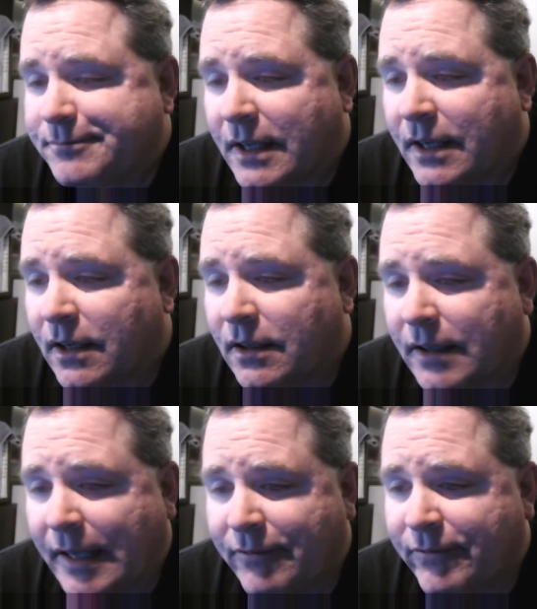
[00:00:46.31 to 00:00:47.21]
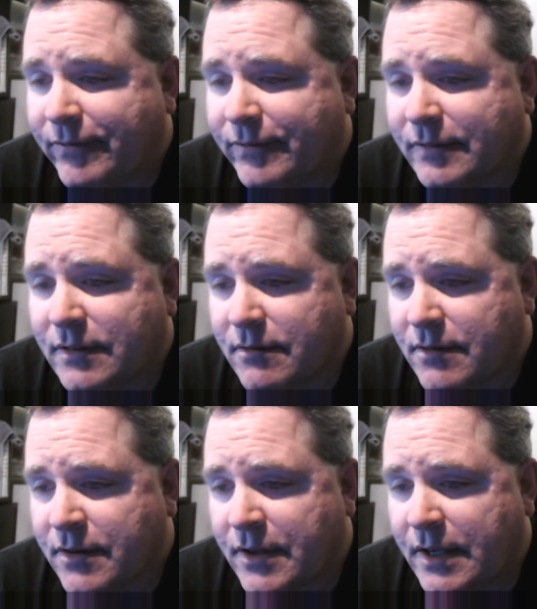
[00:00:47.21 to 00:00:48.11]
you know, if
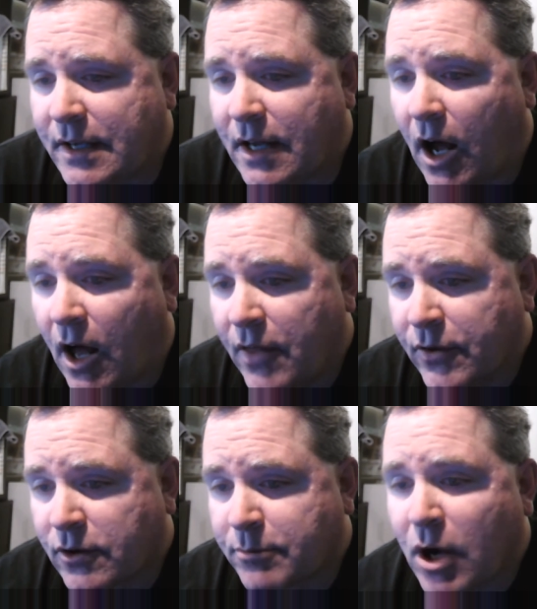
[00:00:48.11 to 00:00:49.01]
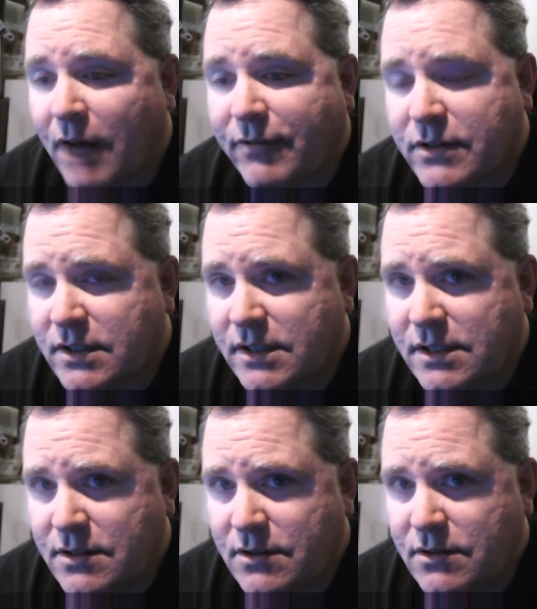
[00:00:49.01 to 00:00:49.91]
the other
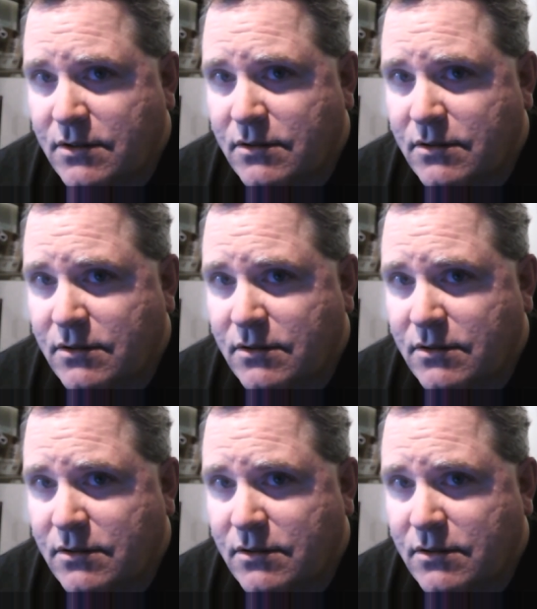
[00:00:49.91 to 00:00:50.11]
prophecies